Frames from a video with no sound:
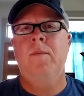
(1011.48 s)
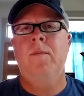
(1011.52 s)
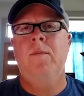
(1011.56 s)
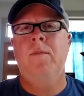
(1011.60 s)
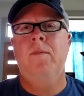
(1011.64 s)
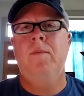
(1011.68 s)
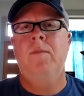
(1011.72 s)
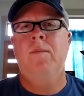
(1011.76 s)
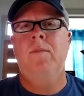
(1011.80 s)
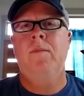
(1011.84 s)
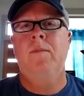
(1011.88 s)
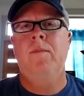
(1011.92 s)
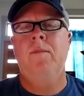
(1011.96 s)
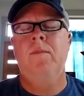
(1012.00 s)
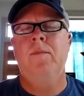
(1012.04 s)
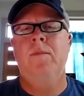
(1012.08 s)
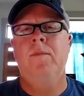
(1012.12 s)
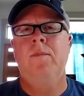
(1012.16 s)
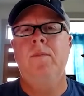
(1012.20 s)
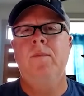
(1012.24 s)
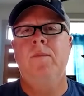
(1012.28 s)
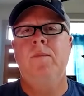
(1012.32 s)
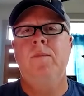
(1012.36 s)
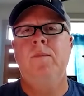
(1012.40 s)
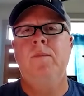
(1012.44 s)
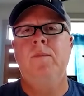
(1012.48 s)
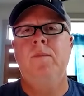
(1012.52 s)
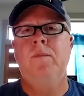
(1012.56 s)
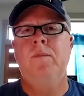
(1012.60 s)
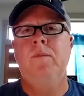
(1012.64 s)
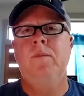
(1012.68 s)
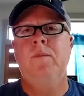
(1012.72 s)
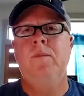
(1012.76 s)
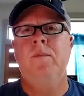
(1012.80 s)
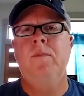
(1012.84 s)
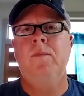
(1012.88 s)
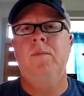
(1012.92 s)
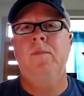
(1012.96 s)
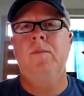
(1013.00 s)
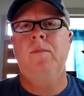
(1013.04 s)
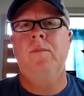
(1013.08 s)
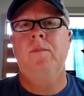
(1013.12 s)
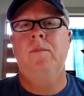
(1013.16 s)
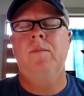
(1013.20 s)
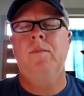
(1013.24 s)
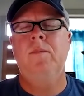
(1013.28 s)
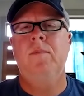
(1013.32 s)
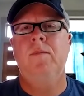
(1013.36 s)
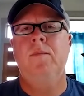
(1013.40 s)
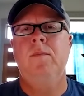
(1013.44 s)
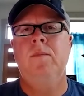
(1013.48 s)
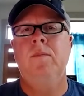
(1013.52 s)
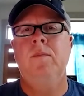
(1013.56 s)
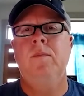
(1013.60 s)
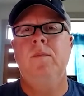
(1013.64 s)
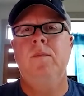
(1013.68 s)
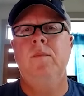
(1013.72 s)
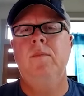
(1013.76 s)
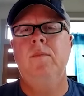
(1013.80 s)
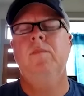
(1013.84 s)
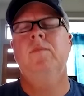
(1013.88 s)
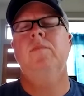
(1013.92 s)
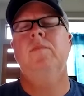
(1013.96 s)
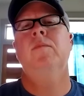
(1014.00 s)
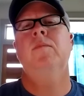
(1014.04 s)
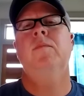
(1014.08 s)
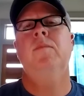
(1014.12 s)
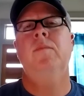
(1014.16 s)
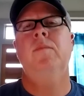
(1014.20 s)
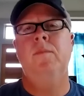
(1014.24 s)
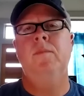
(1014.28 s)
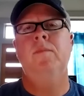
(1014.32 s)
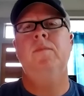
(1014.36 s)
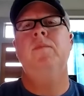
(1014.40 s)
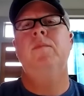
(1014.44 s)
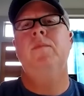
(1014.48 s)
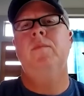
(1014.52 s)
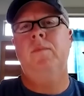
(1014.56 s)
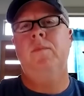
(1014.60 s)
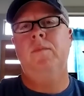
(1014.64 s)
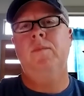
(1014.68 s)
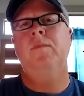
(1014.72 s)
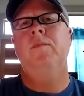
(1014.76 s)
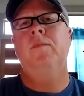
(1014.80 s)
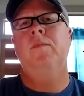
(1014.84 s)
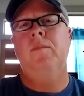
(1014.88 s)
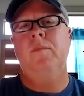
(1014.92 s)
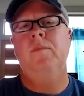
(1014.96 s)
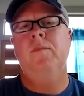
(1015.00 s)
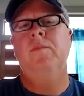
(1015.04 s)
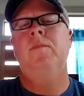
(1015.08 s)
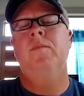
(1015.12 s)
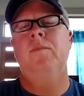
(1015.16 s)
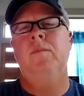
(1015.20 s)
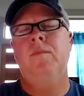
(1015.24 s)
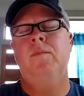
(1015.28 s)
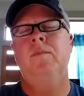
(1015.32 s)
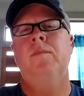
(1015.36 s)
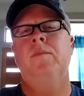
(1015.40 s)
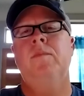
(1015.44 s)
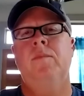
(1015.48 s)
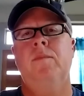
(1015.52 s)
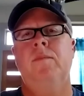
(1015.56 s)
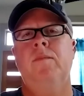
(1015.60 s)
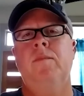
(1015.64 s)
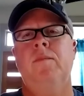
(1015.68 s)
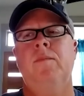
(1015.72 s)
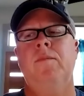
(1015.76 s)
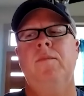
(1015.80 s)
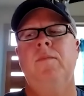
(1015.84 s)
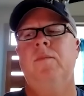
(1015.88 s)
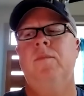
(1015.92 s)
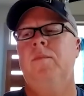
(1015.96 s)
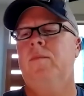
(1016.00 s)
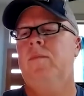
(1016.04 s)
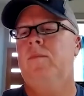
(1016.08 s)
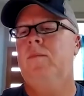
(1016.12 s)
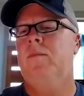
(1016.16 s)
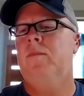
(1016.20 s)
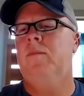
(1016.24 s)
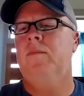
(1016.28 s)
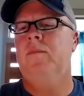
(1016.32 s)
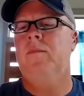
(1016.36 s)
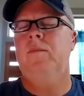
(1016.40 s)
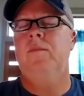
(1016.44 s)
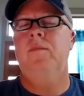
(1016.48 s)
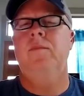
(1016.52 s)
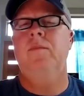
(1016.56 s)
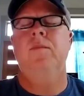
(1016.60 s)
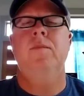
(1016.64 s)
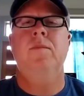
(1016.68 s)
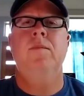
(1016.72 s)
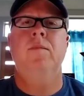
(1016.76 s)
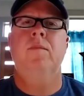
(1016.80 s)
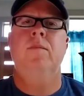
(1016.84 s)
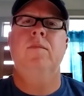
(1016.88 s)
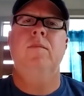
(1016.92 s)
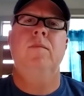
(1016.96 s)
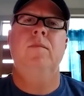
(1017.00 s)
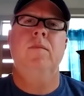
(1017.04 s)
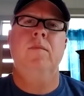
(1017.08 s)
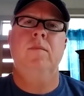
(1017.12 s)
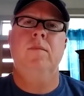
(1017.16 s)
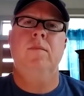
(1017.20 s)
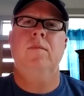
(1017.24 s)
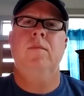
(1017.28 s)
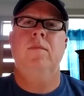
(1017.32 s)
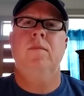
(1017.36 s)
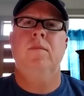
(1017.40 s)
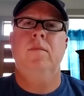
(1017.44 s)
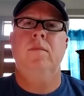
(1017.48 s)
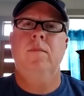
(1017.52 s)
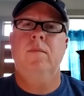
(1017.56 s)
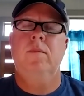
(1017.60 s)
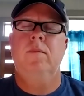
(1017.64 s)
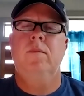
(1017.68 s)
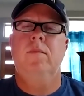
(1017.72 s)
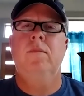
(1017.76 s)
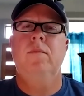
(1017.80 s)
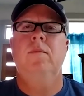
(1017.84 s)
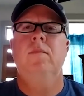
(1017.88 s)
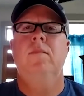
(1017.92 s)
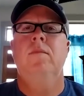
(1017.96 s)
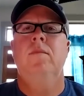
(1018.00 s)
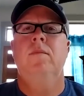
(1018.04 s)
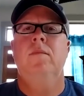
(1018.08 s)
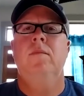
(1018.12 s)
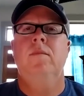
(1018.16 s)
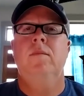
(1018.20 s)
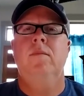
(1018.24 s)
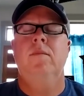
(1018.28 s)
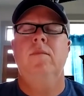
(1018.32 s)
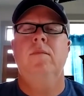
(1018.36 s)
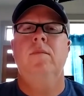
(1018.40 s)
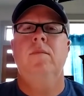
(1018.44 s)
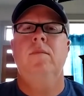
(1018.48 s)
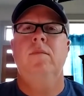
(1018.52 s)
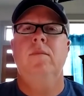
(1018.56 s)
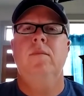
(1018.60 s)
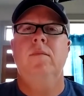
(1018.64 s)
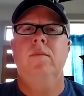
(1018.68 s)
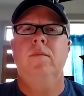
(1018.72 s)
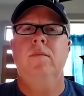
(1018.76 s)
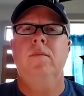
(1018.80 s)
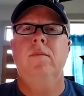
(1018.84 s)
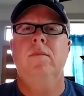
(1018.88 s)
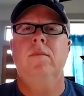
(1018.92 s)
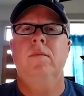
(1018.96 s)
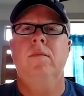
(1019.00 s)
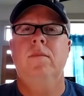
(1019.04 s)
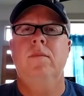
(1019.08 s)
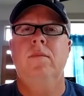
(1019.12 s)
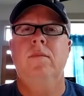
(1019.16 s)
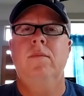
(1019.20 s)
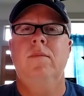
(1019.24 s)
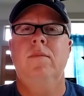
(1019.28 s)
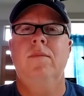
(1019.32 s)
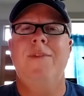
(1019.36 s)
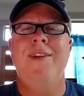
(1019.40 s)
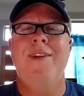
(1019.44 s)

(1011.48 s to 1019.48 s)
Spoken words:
(silent)